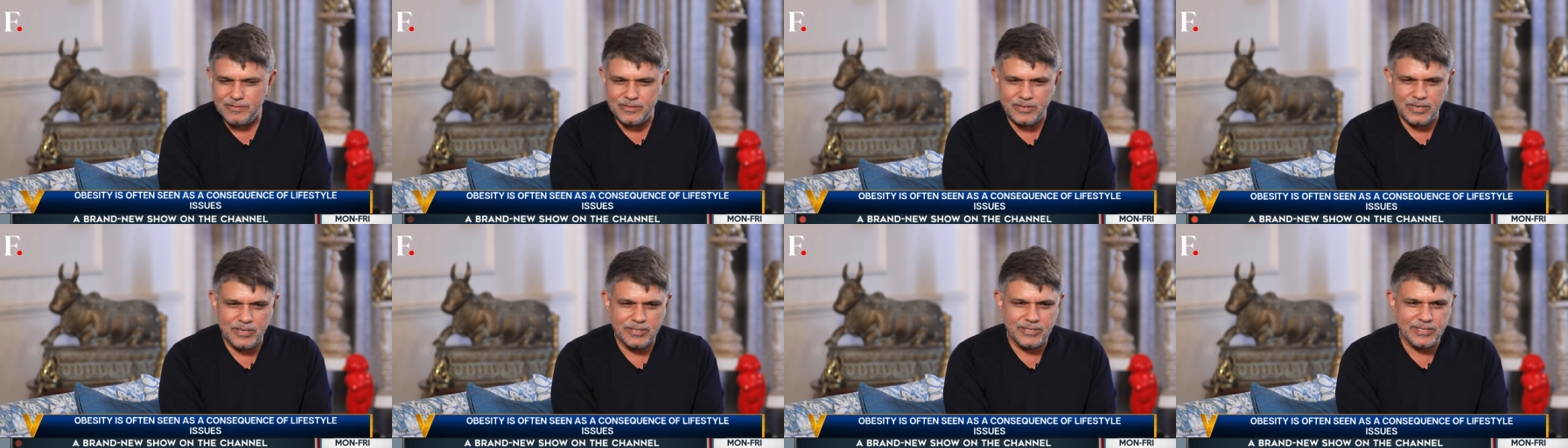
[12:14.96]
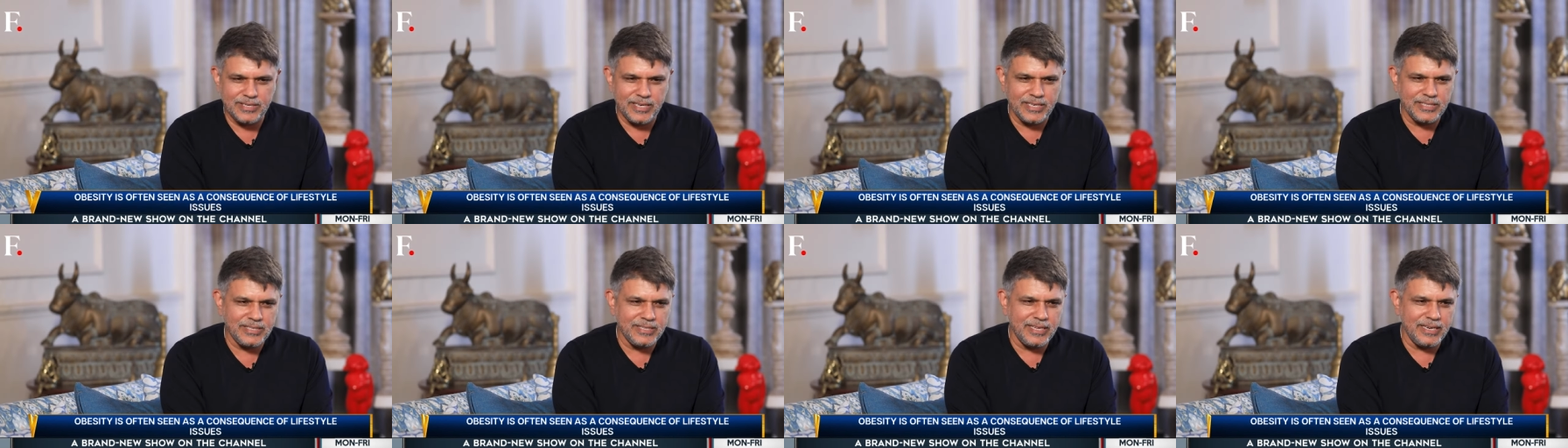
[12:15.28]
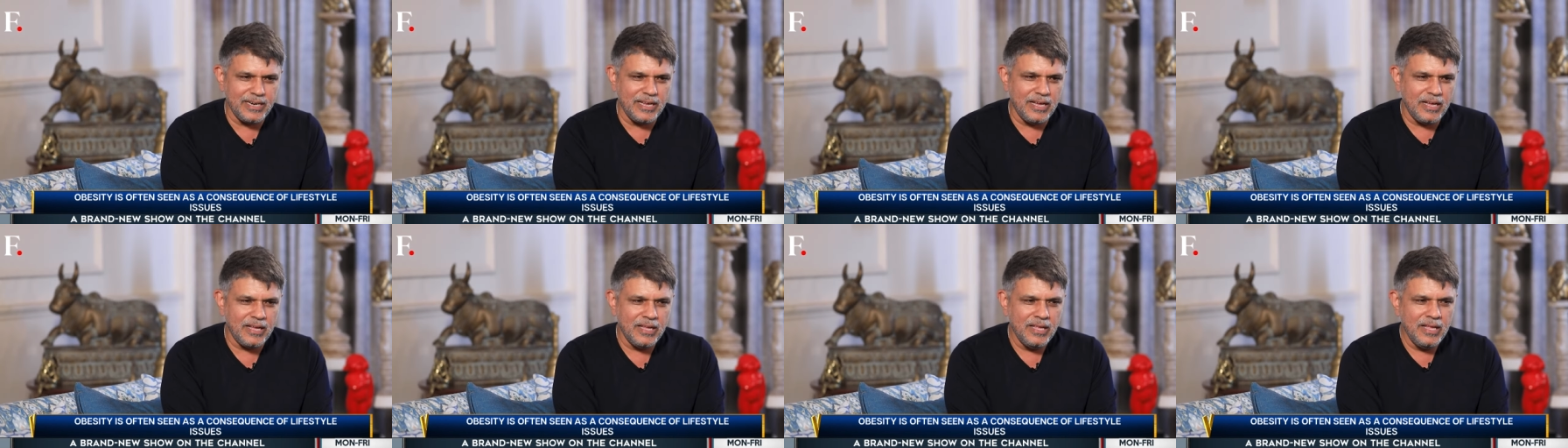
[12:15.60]
drugs. Yes,
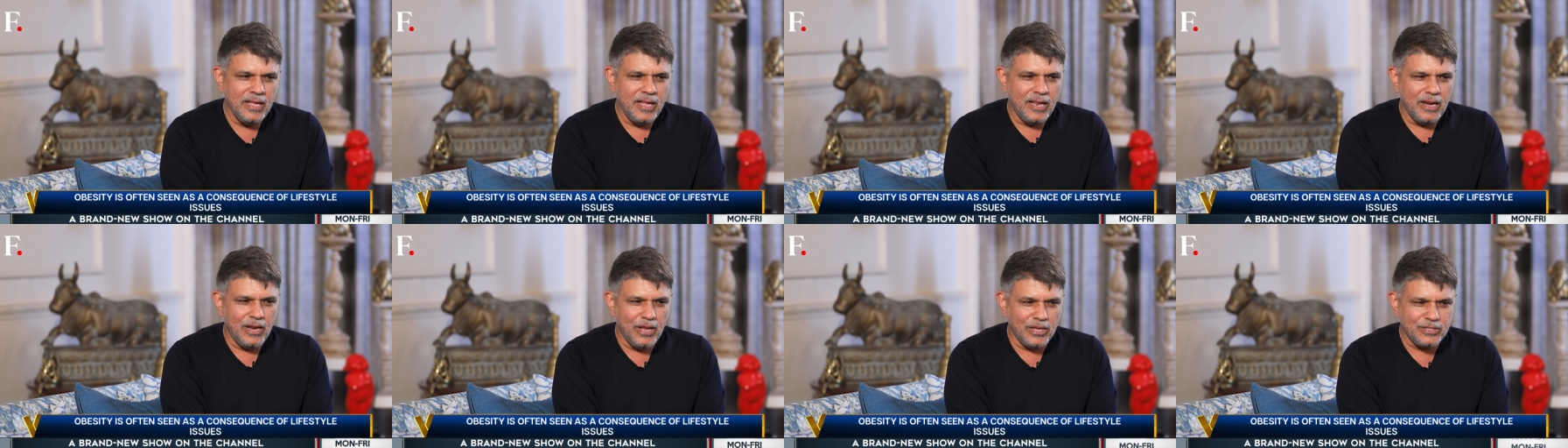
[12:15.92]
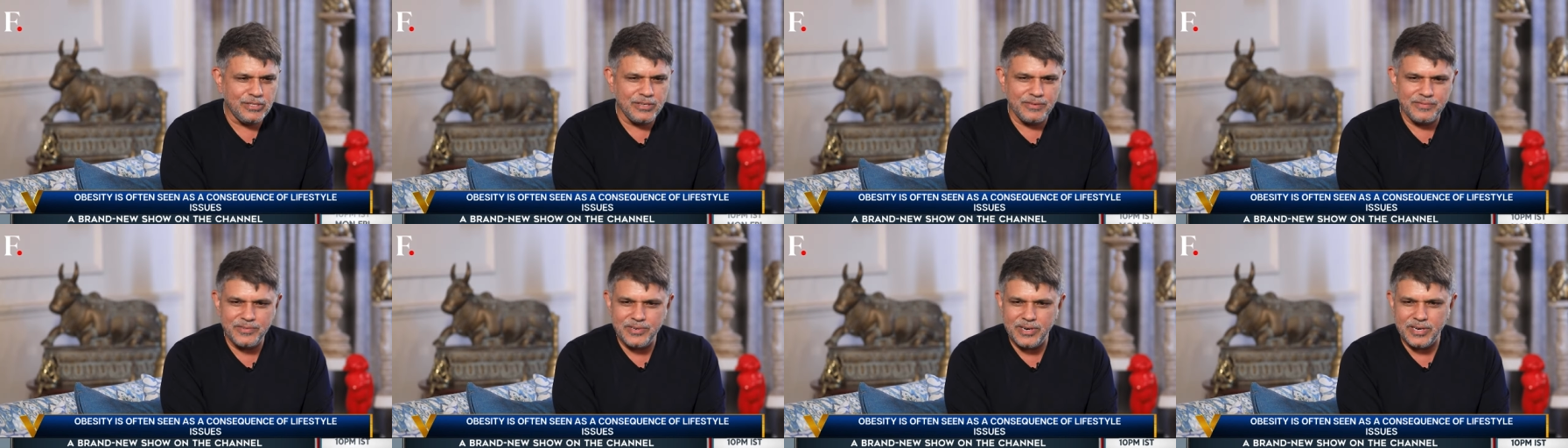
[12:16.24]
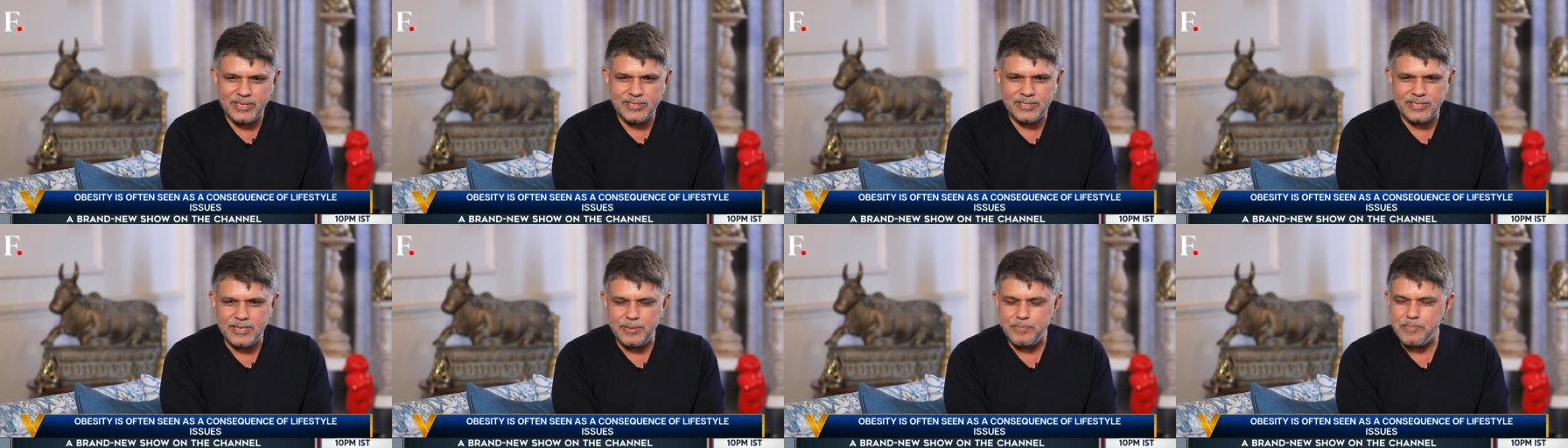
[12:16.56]
there are lots of
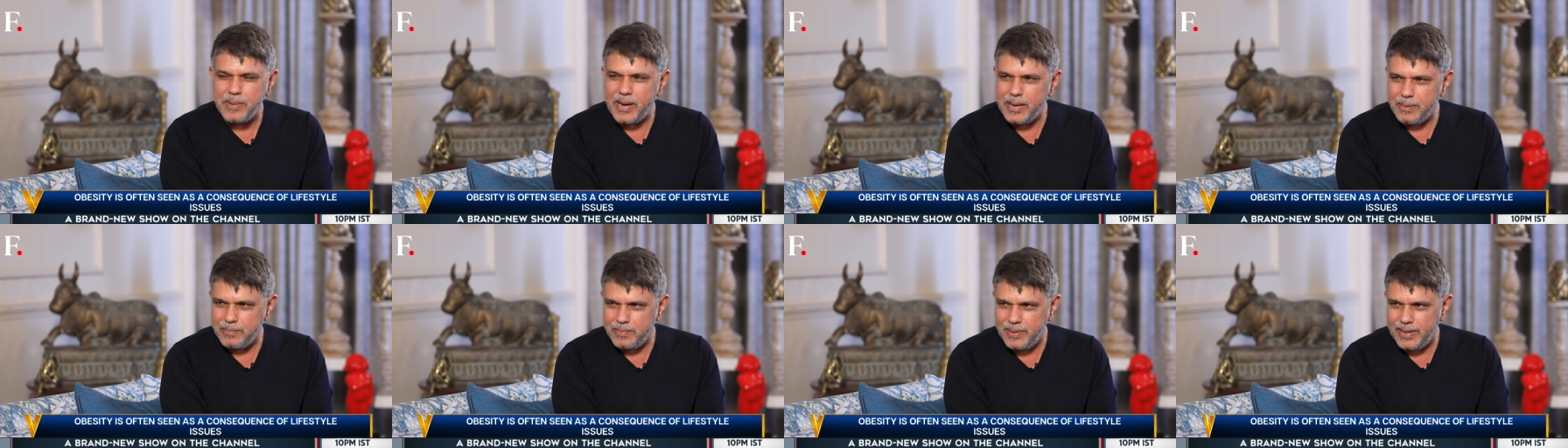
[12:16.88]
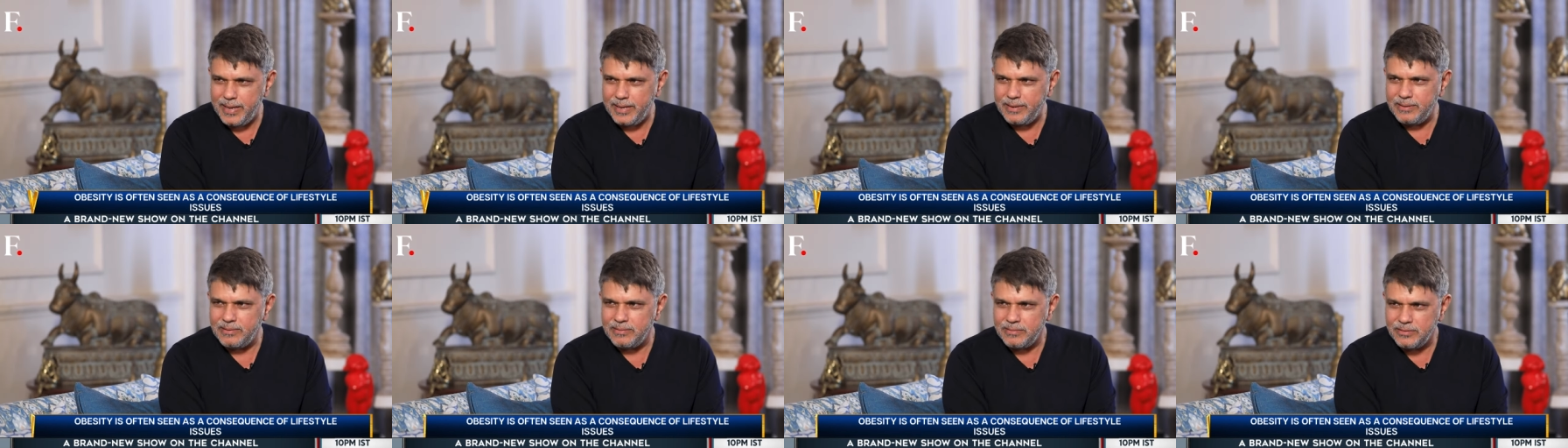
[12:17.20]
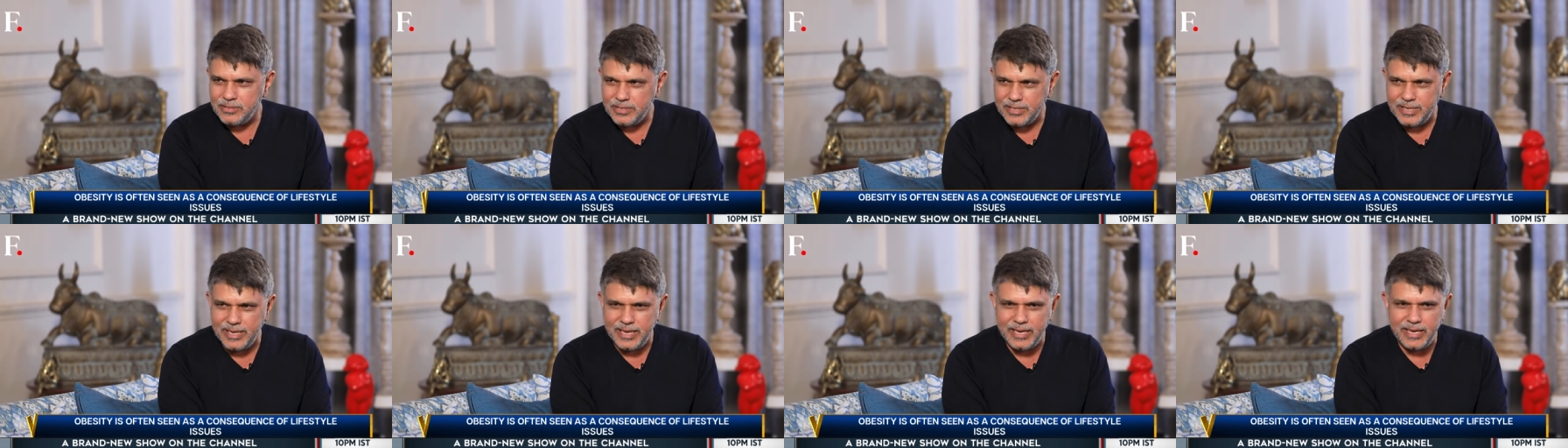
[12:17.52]
drugs in pipeline
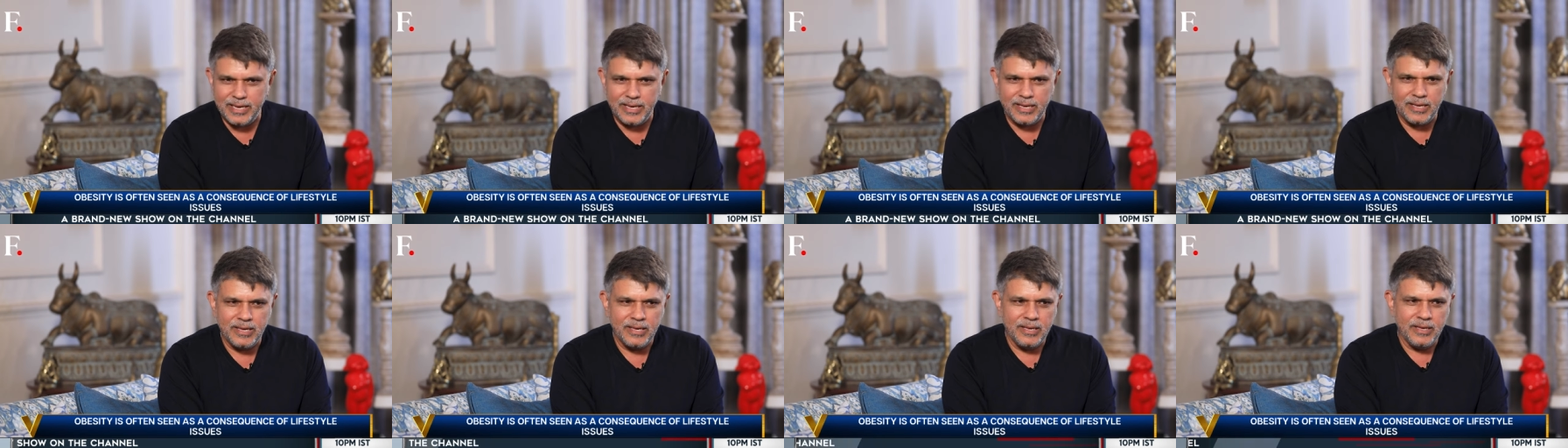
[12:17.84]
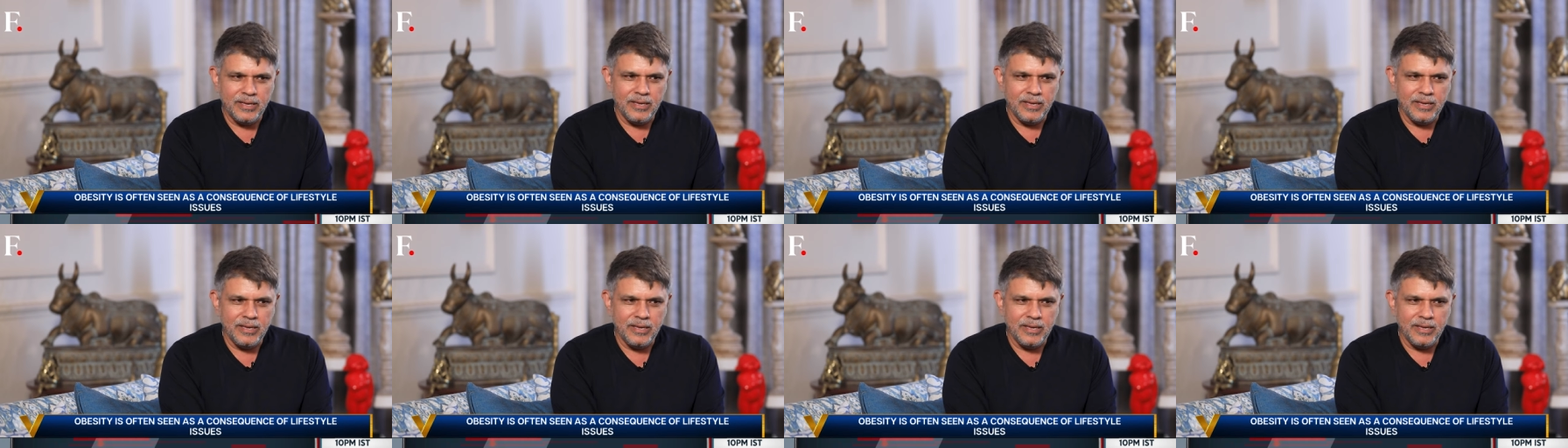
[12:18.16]
today.